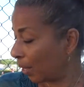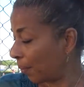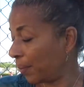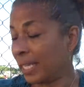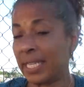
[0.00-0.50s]

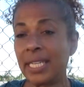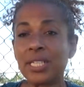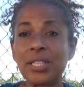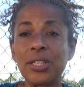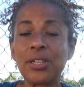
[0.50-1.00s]
We need
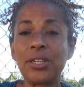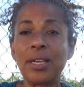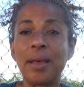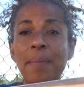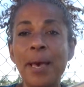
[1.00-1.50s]
to learn
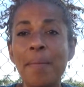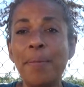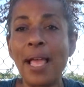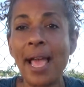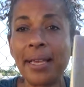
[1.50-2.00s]
about Black